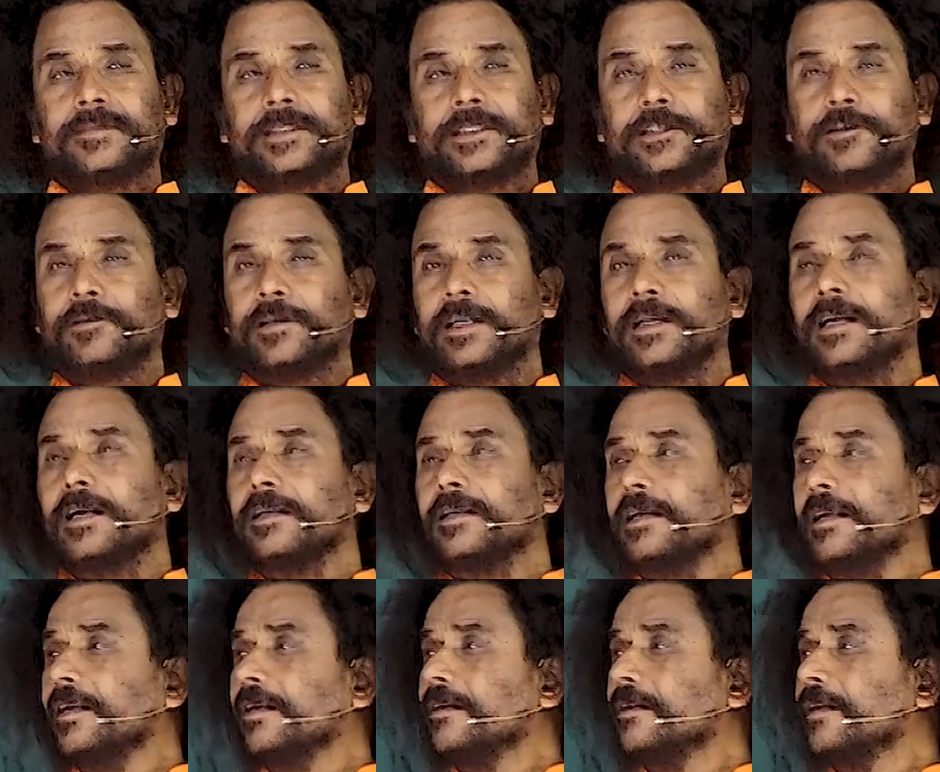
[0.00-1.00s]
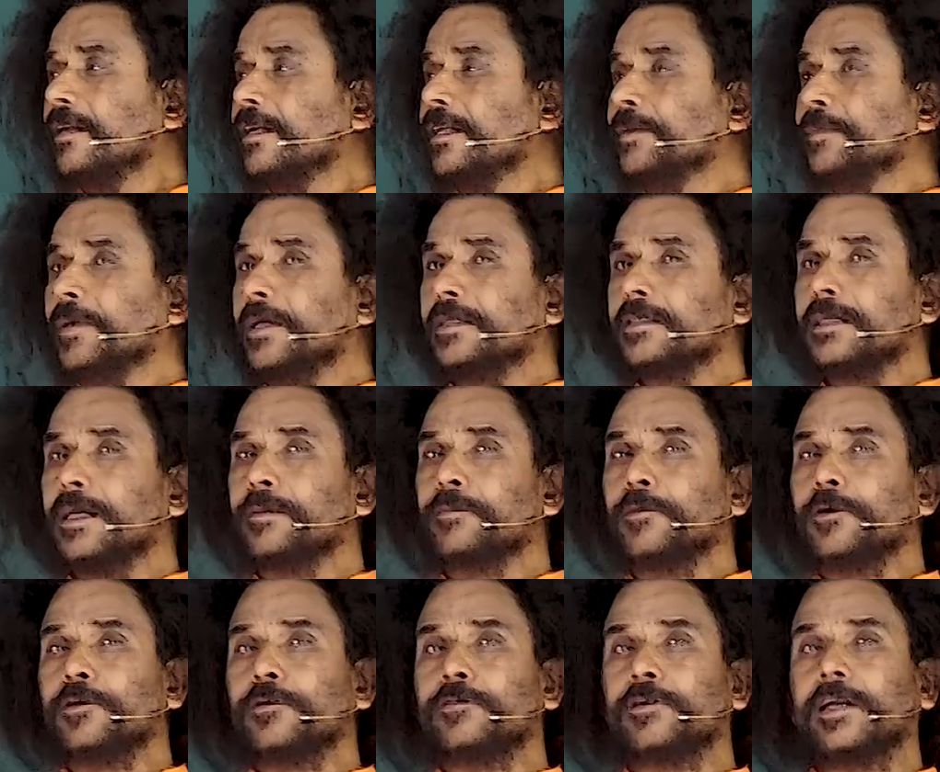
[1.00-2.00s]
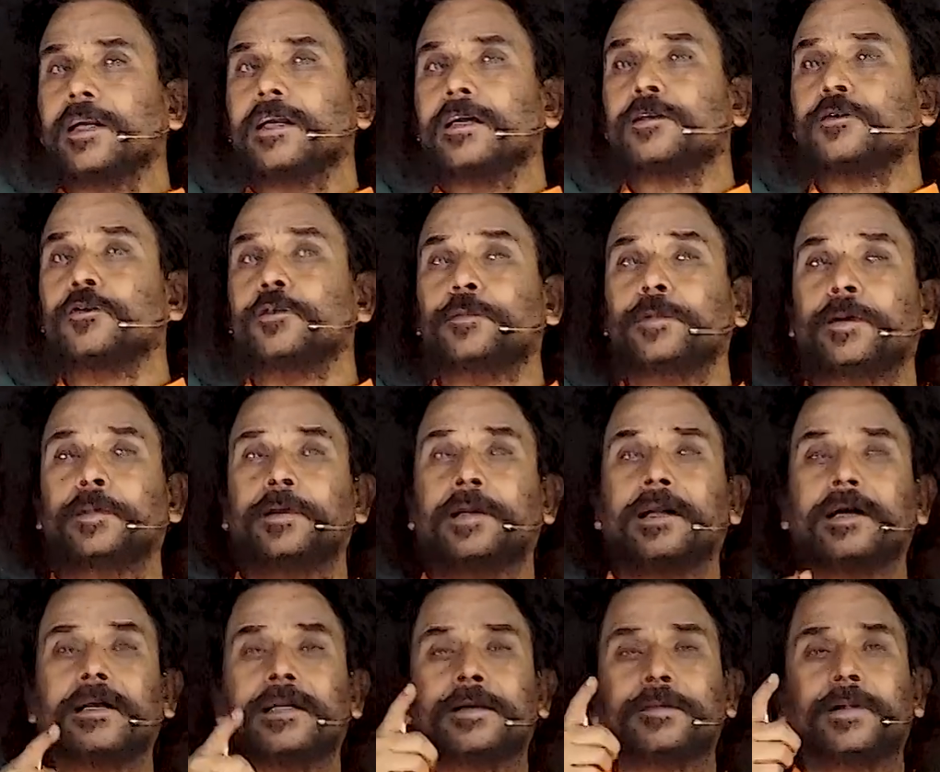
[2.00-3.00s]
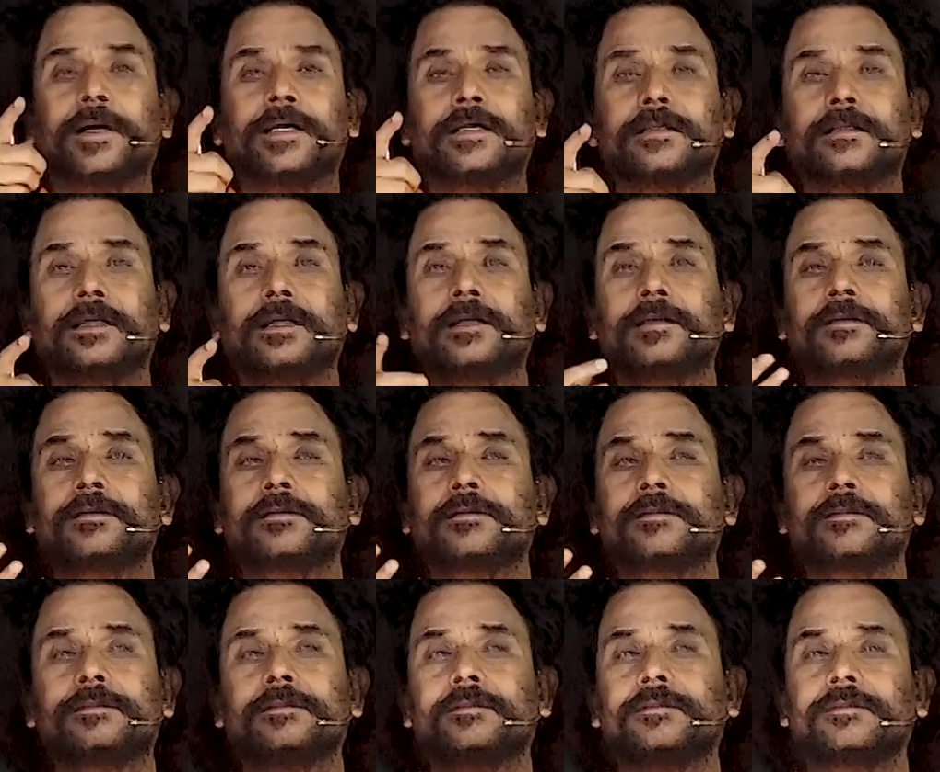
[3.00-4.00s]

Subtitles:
You cannot elect Lahari Maharsha, I am going to elect who will be Lahari Maharsha, no.